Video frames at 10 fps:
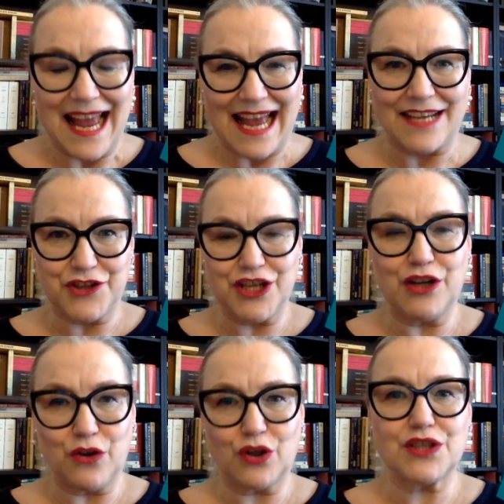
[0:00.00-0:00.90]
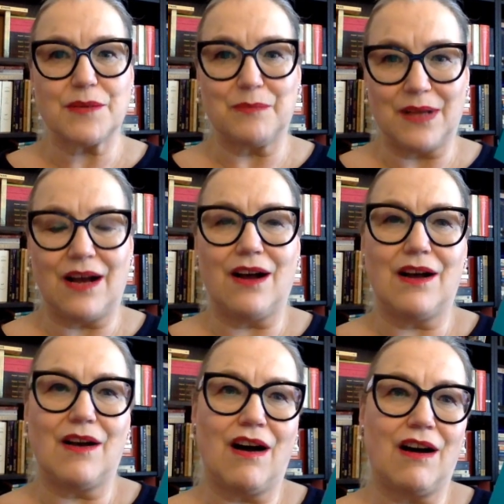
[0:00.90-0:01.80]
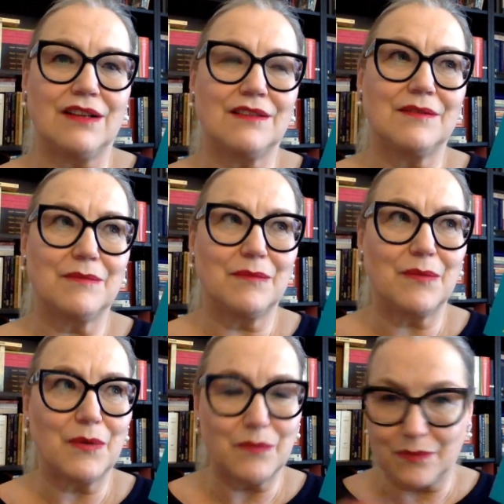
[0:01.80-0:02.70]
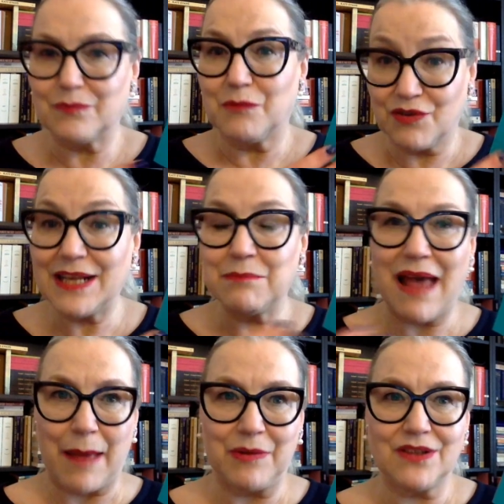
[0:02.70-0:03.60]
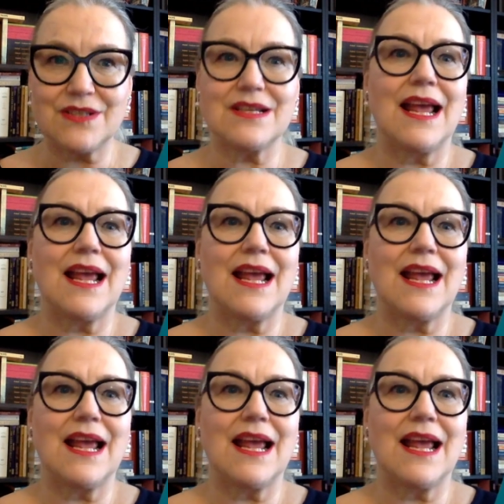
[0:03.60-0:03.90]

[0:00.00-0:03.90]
And she looks uh, on marine mammals